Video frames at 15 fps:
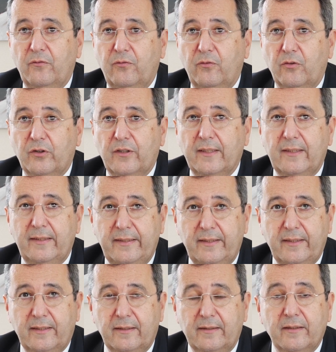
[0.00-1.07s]
for
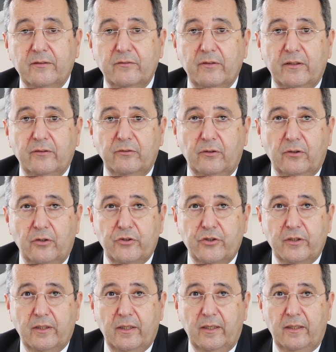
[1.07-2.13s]
clinical and
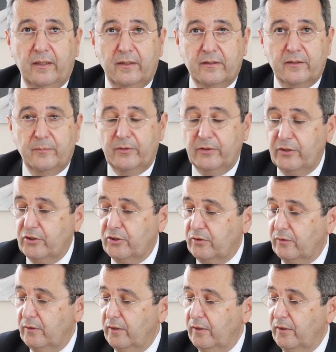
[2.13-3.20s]
radiologic
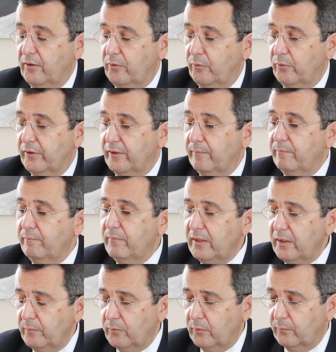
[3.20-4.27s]
examination with a
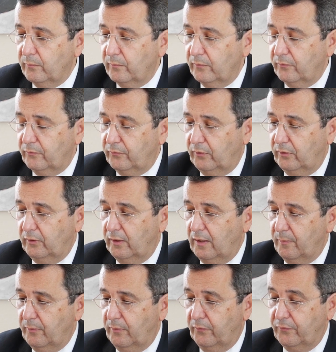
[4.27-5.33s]
minimum follow
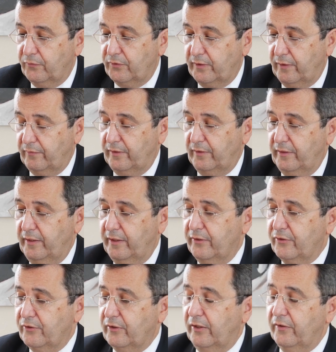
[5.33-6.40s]
up of seven
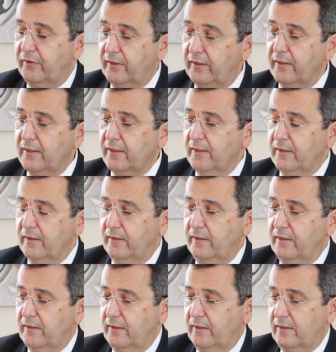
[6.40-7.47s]
years. So I think
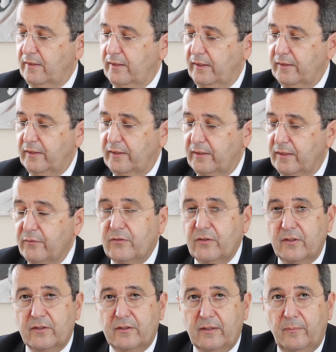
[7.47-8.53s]
this study gives
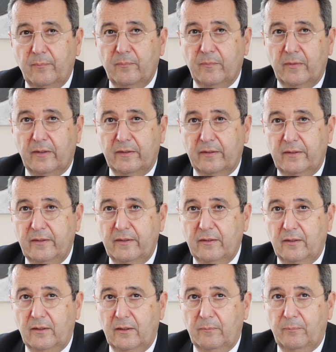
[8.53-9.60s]
us some idea
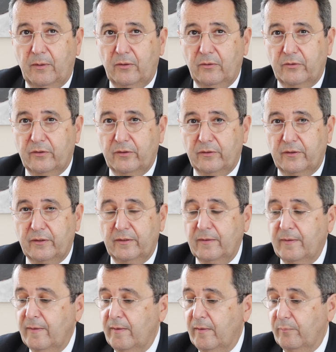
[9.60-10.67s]
about the
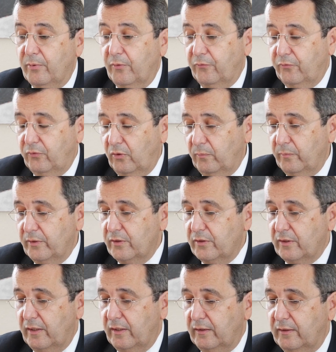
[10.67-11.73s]

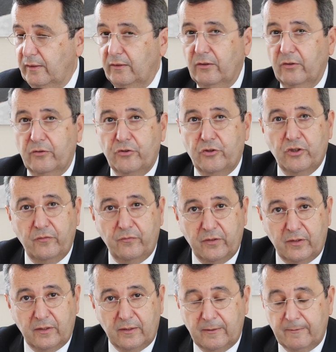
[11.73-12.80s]
performance and the
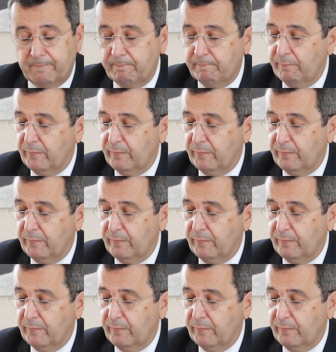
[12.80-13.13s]
longevity